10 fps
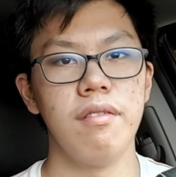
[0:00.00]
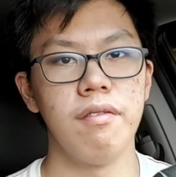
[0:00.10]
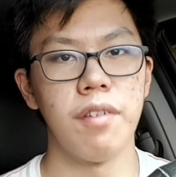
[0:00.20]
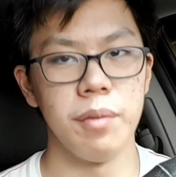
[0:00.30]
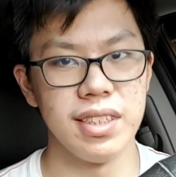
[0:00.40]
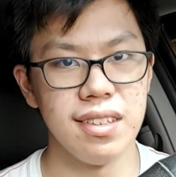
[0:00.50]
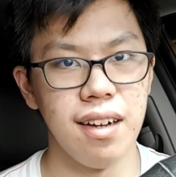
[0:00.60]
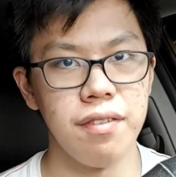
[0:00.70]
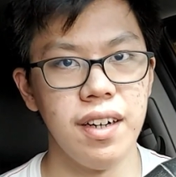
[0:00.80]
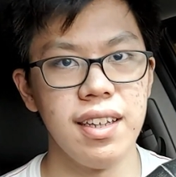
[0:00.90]
from the stock
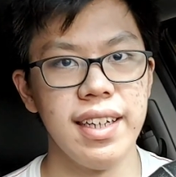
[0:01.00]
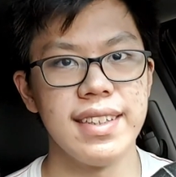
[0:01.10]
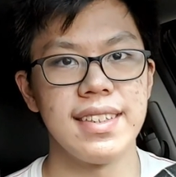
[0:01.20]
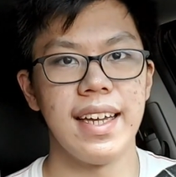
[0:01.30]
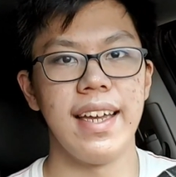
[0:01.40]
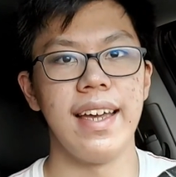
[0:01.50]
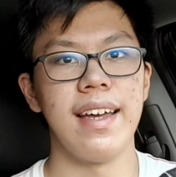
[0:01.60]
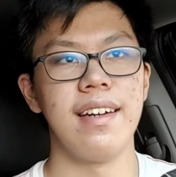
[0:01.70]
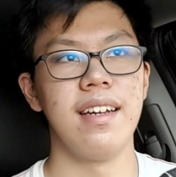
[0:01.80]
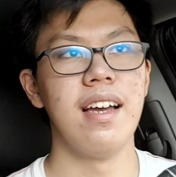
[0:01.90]
fog lights,
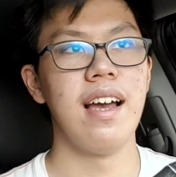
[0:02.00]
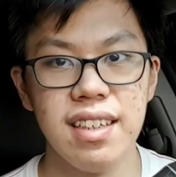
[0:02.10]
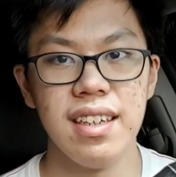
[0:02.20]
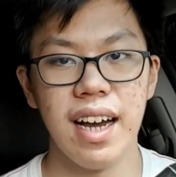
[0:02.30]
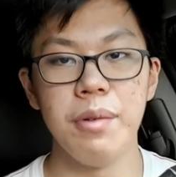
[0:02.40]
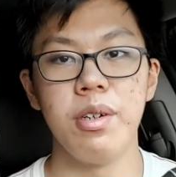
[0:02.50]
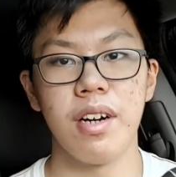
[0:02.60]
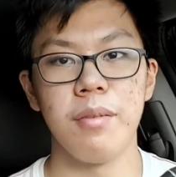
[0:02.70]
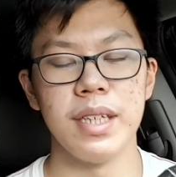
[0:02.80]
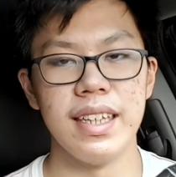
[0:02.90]
and I would
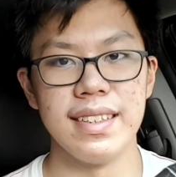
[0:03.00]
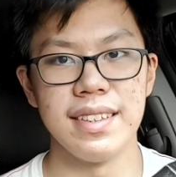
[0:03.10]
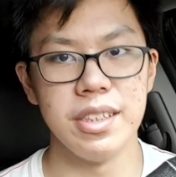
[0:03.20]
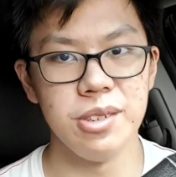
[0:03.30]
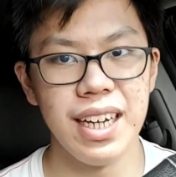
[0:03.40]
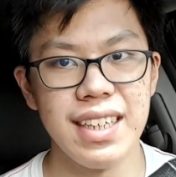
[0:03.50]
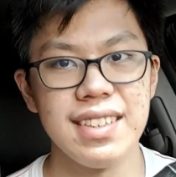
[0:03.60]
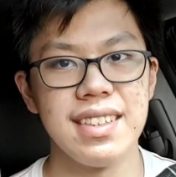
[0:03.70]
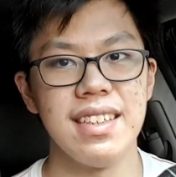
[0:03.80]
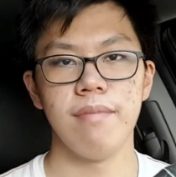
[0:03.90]
recommend this to you
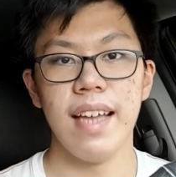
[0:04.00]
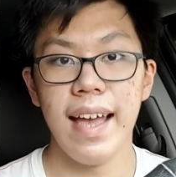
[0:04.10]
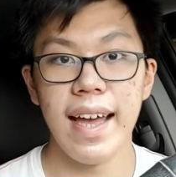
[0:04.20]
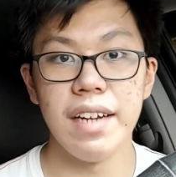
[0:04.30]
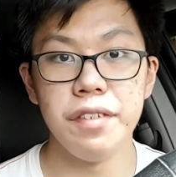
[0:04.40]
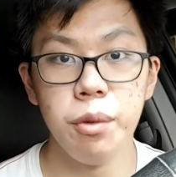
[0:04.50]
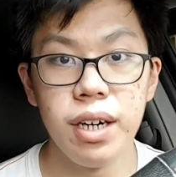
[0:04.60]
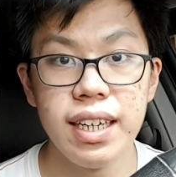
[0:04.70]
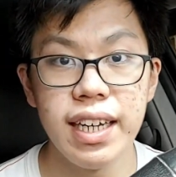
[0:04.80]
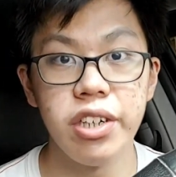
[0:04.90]
guys. And if you want to
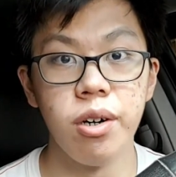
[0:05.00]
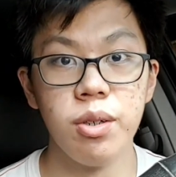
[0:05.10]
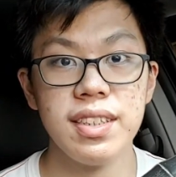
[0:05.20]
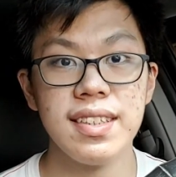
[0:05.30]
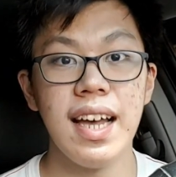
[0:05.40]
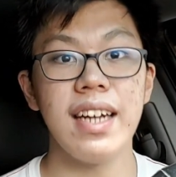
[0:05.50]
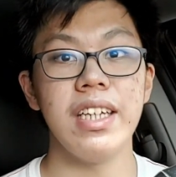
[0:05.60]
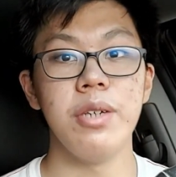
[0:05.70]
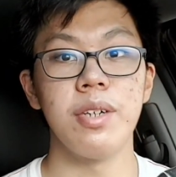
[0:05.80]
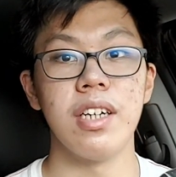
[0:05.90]
get your own set,
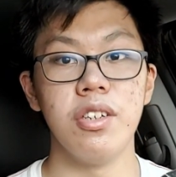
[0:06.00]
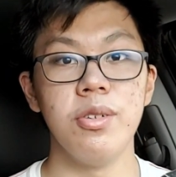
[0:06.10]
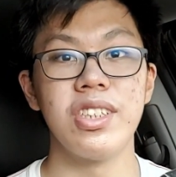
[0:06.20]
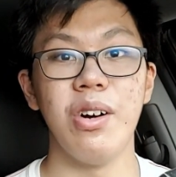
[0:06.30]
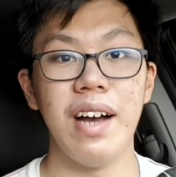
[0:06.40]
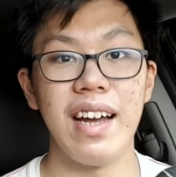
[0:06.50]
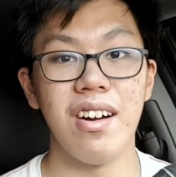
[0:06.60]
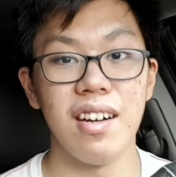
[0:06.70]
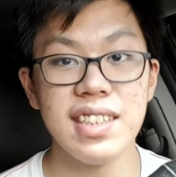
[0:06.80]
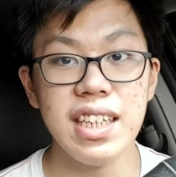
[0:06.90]
you can do so at
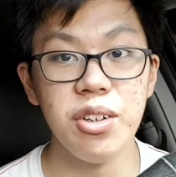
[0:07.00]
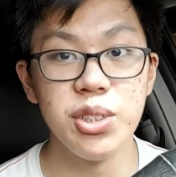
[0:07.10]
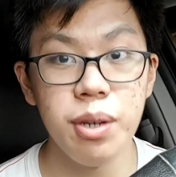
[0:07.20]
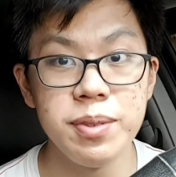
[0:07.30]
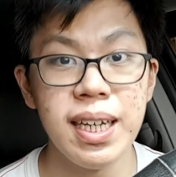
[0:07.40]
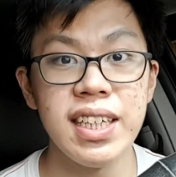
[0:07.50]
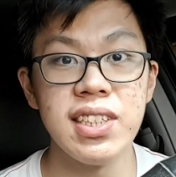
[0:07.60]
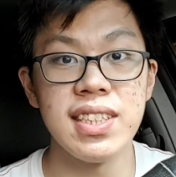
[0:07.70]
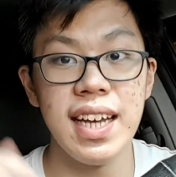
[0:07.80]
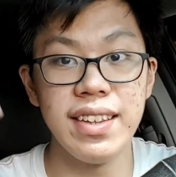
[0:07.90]
AUXITO's website.
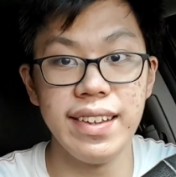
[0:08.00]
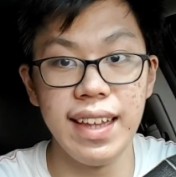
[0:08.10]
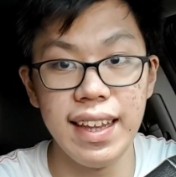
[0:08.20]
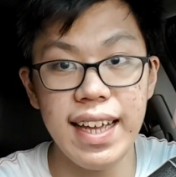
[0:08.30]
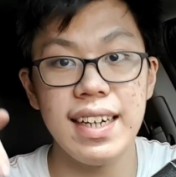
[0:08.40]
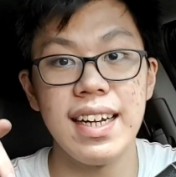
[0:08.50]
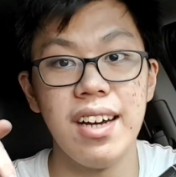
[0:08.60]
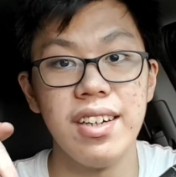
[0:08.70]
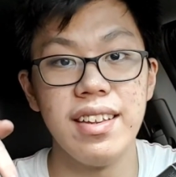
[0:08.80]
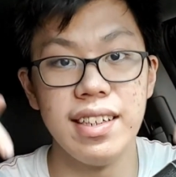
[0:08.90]
Just head to the link
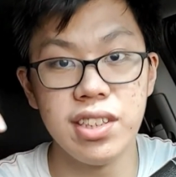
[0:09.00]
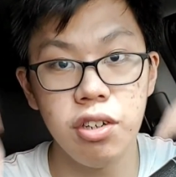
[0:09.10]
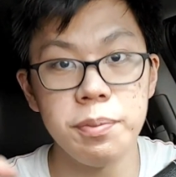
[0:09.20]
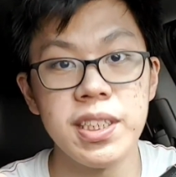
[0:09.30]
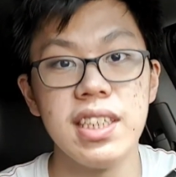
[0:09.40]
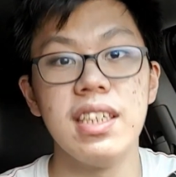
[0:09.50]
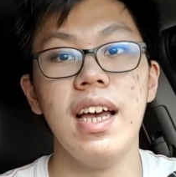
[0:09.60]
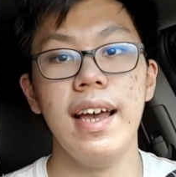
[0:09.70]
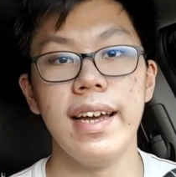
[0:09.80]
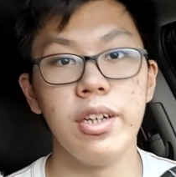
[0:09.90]
down in the description,
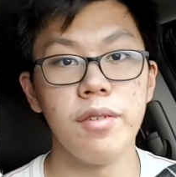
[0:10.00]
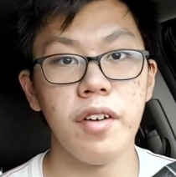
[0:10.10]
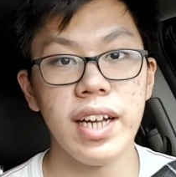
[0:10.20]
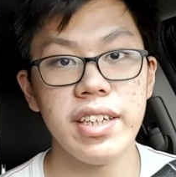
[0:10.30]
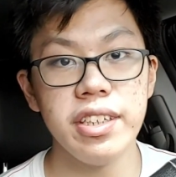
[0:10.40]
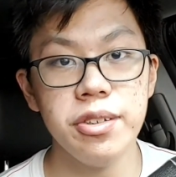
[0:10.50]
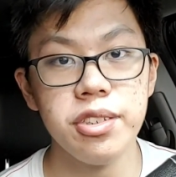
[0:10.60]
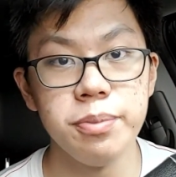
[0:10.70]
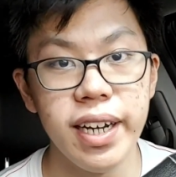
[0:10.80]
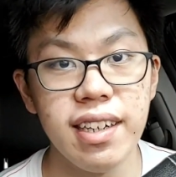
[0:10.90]
and don't forget to use
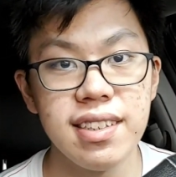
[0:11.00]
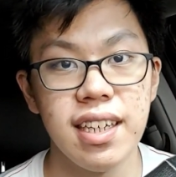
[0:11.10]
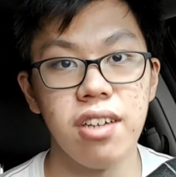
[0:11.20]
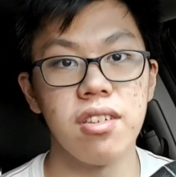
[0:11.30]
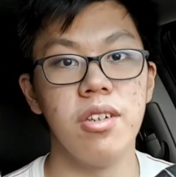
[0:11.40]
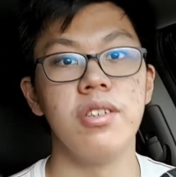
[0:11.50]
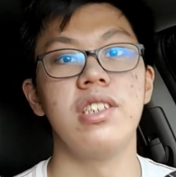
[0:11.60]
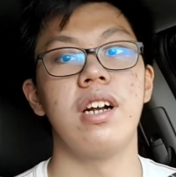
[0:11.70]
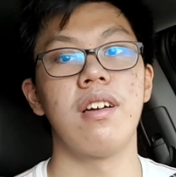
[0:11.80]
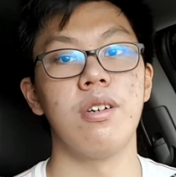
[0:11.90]
my discount code
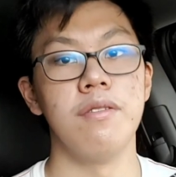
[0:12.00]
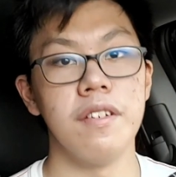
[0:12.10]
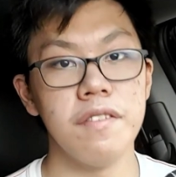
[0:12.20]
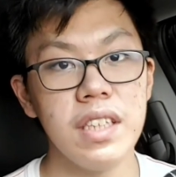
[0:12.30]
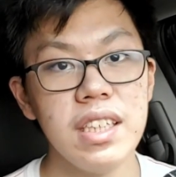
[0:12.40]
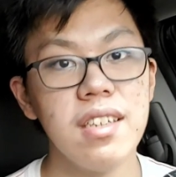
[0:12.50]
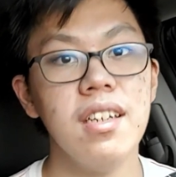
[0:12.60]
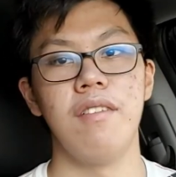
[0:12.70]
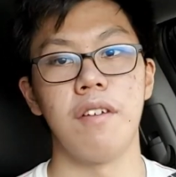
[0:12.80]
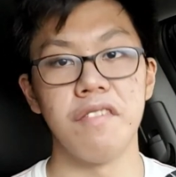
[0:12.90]

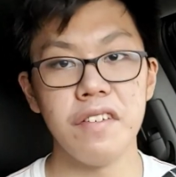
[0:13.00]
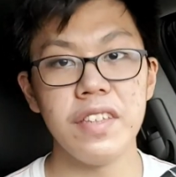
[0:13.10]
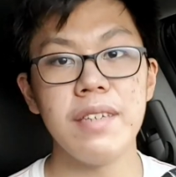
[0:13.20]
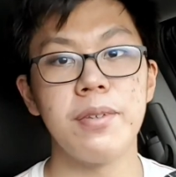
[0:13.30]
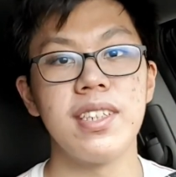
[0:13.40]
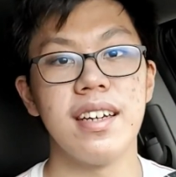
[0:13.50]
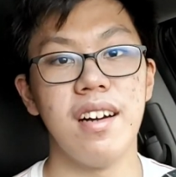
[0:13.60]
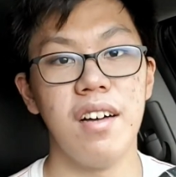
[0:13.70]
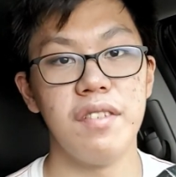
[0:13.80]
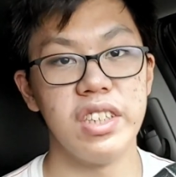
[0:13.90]
Jericho15 for 15%
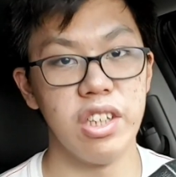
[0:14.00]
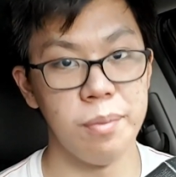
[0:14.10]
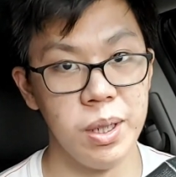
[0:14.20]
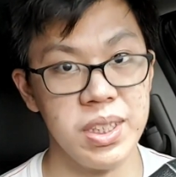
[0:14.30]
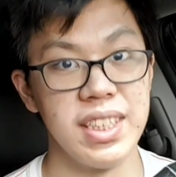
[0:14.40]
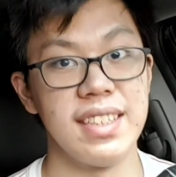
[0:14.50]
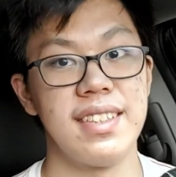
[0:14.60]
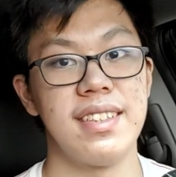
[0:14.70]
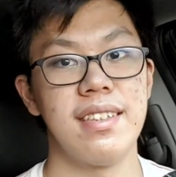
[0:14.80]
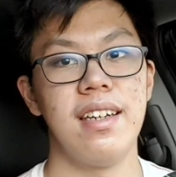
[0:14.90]
off on your
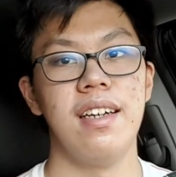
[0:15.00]
purchase.